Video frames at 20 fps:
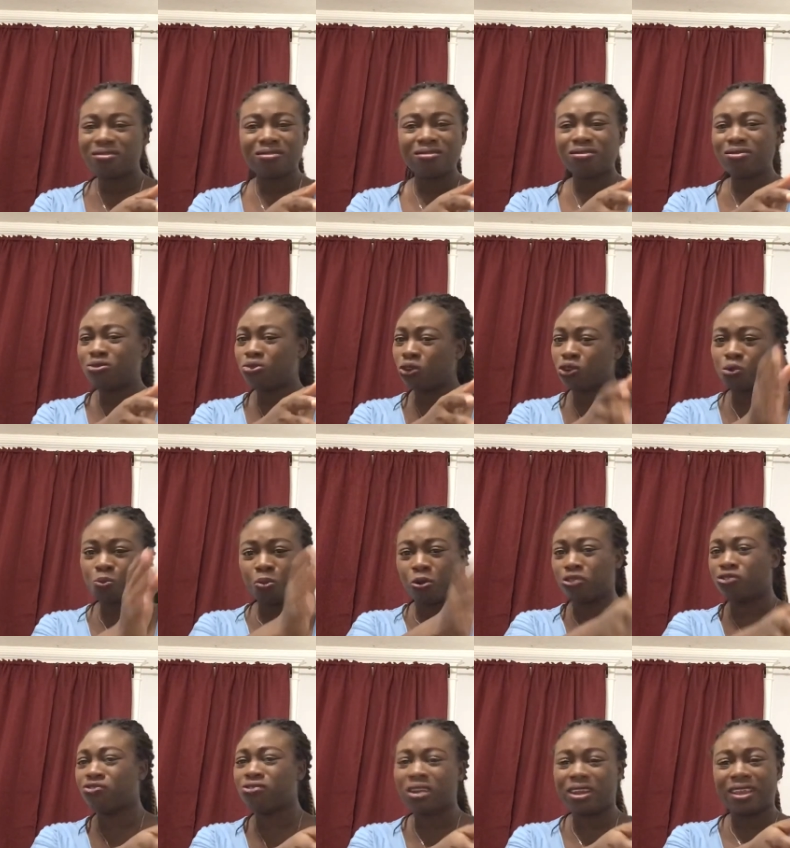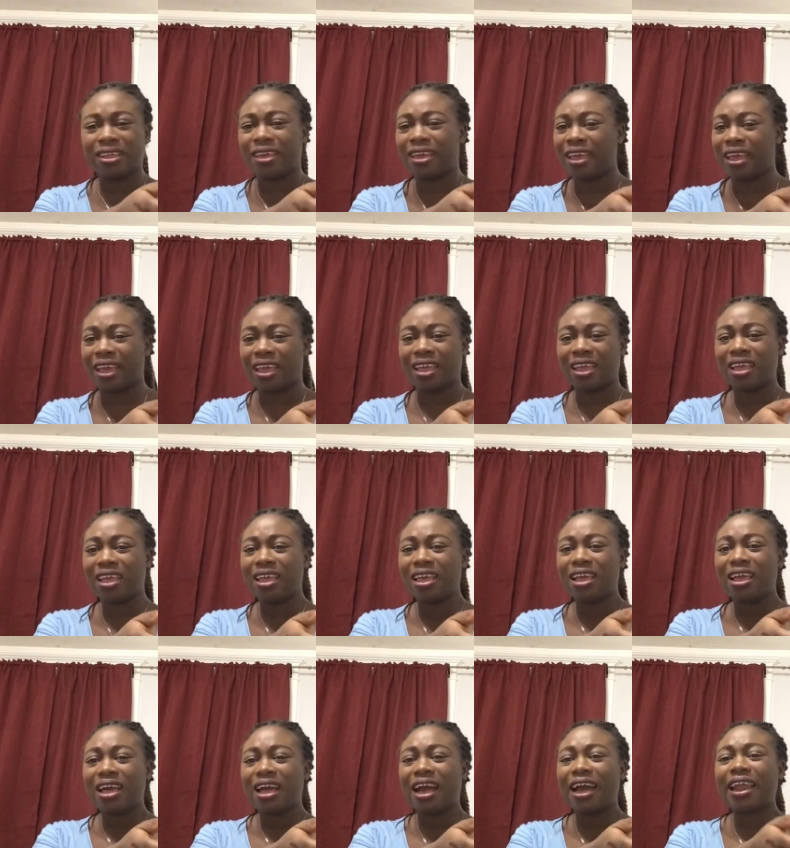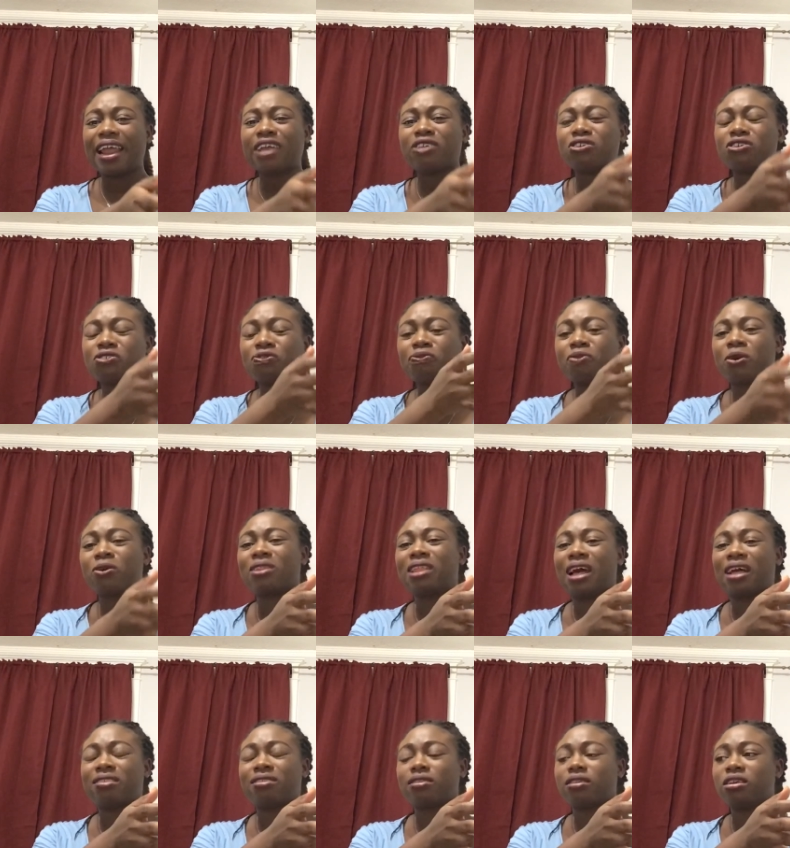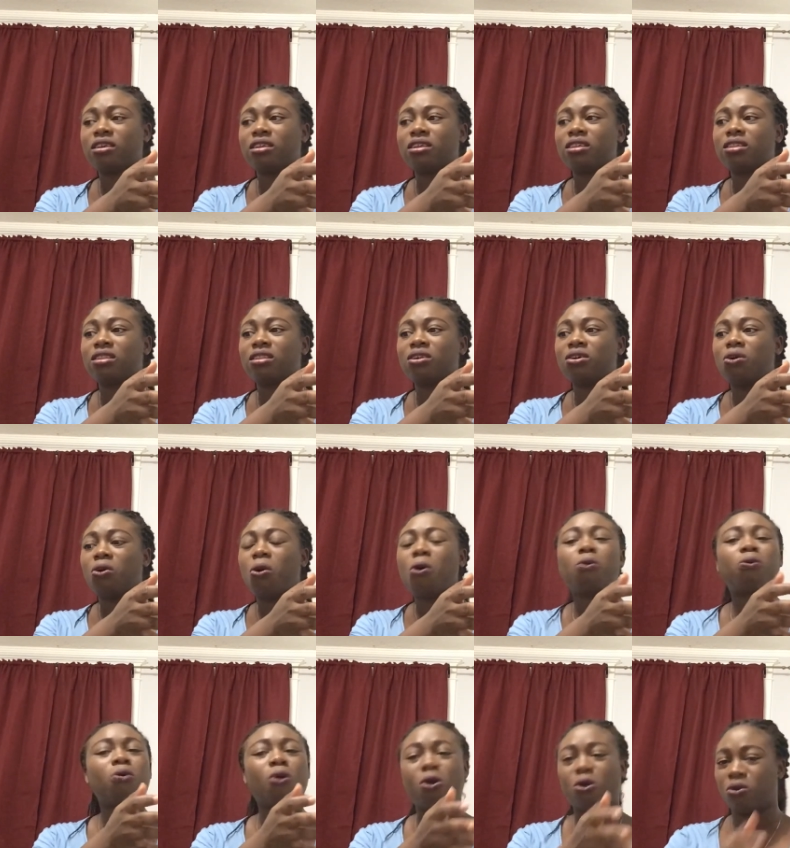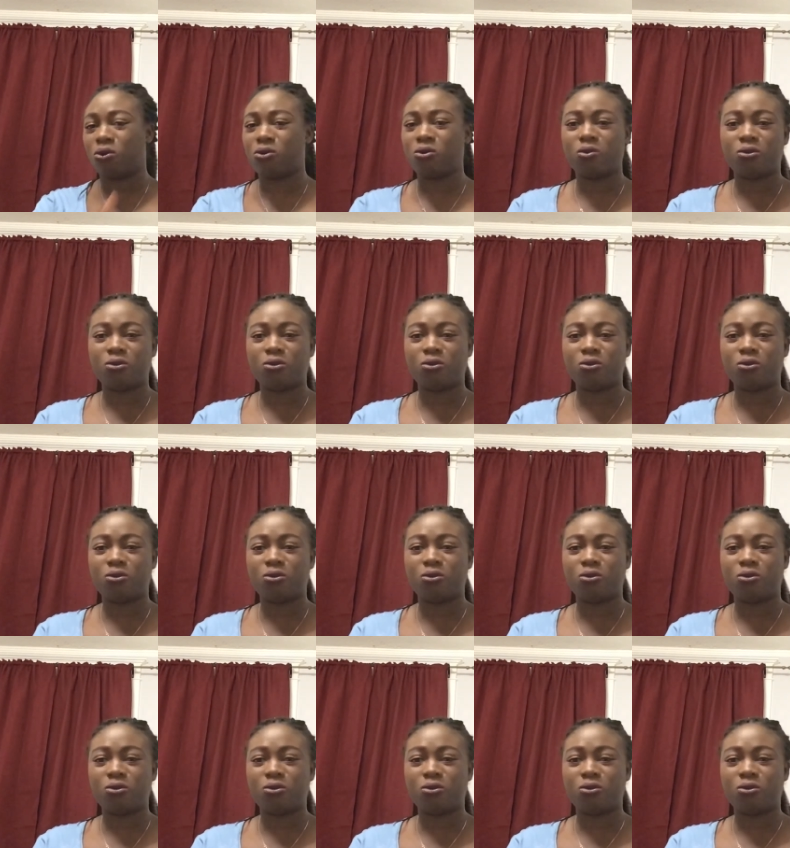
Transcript: just portrayed here. And I just feel that wrong.